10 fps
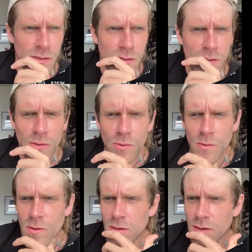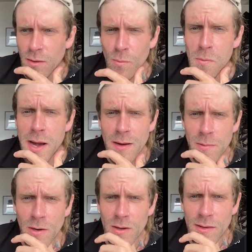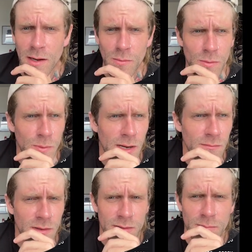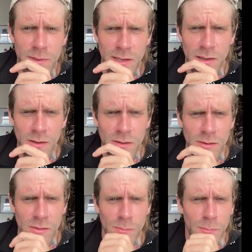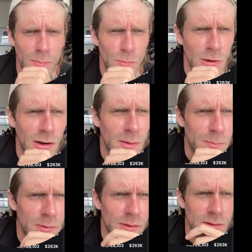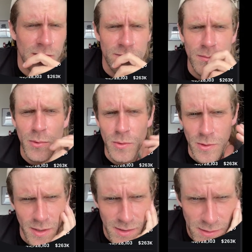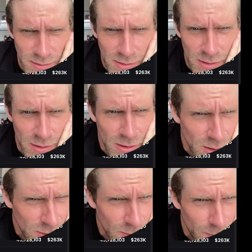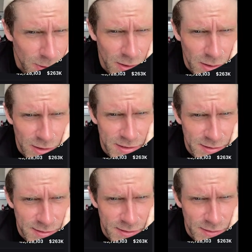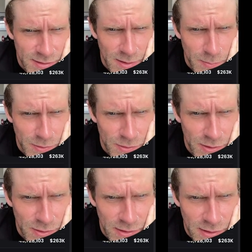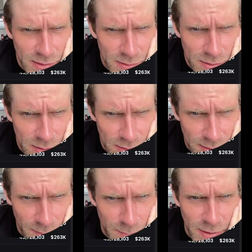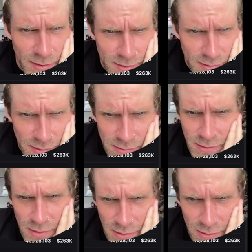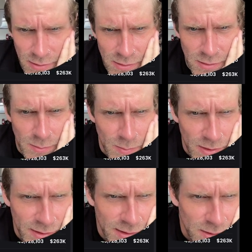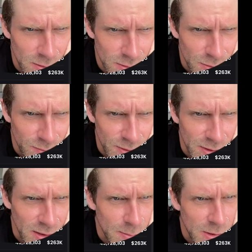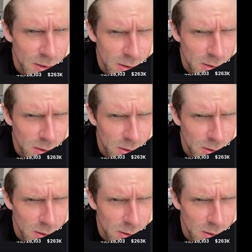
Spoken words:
go like way beyond that when we have like the big run up of the bull run in. But let's see this upper trend line that might play out over time here.